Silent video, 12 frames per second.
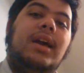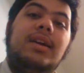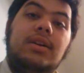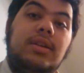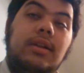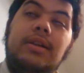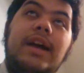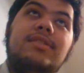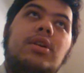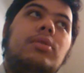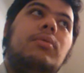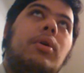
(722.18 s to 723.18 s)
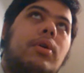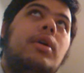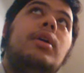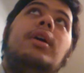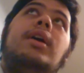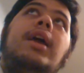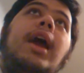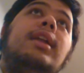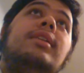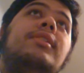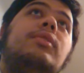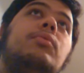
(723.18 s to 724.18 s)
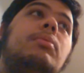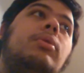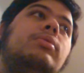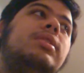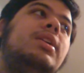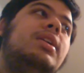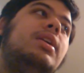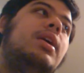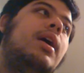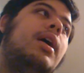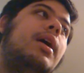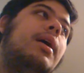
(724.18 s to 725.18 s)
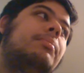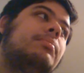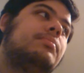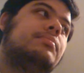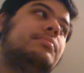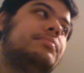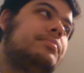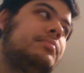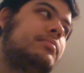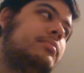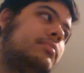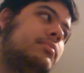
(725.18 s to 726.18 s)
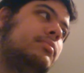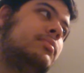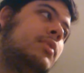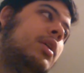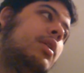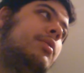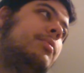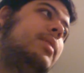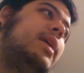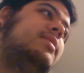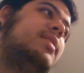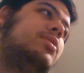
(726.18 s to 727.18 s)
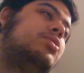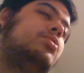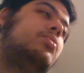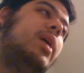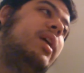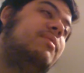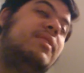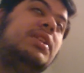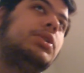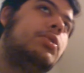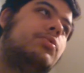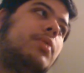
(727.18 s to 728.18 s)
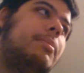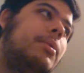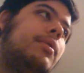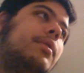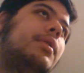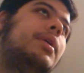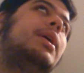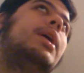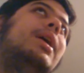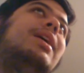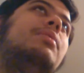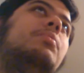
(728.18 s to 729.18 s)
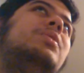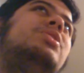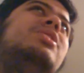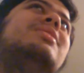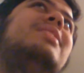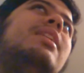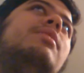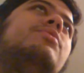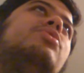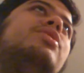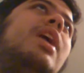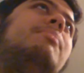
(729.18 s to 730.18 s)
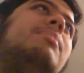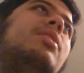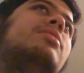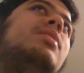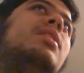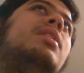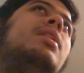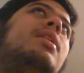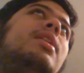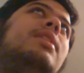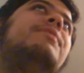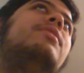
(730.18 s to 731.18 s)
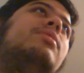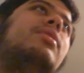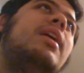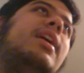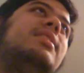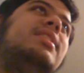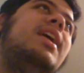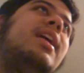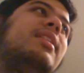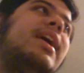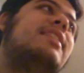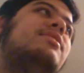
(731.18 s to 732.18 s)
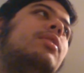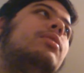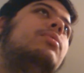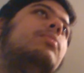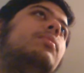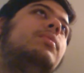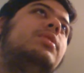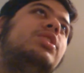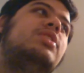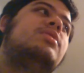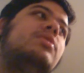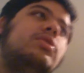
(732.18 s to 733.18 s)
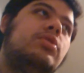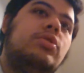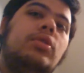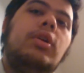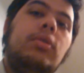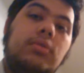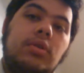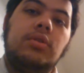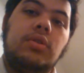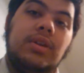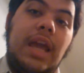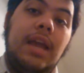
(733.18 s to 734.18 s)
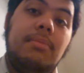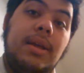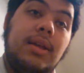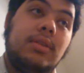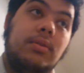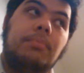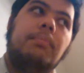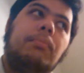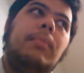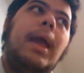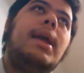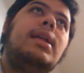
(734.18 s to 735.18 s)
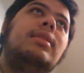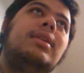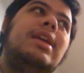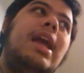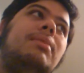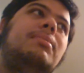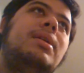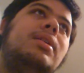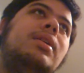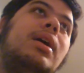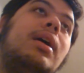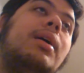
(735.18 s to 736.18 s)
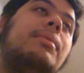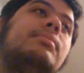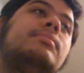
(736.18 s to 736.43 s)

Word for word: like an Elgato or anything remotely um, related to a video grabber, uh, which is kind of a shame because even the, the Elgato, which is you know the the gaming the main gaming uh,